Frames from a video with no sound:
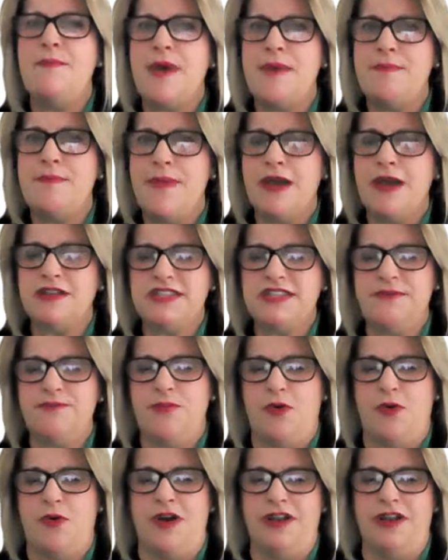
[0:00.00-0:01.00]
but most
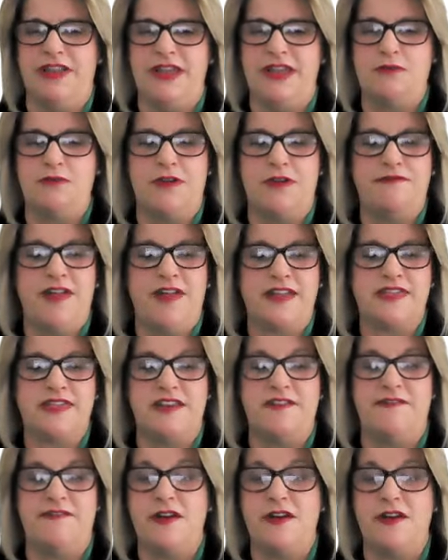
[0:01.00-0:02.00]
importantly, reflect the
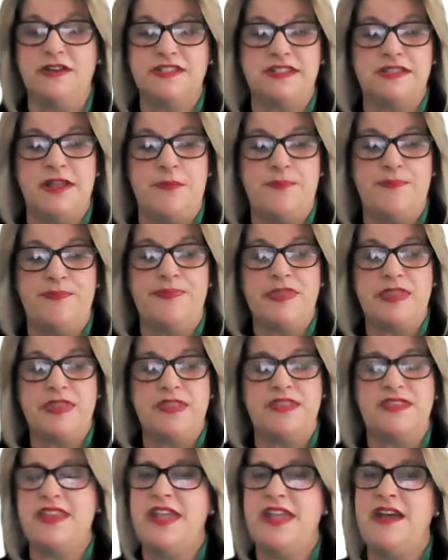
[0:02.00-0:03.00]

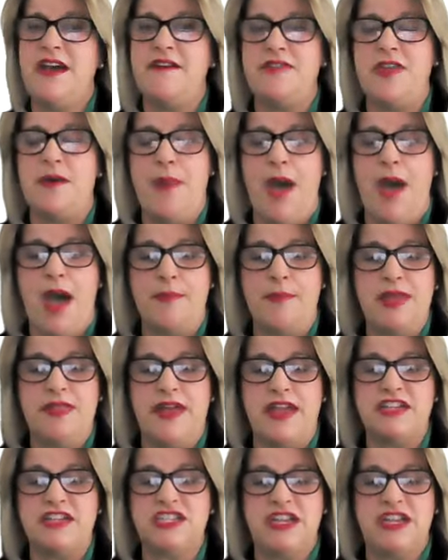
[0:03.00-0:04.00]
diversity of the
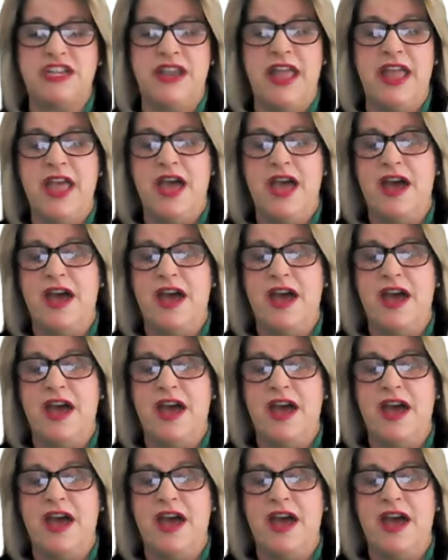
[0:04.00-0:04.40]
population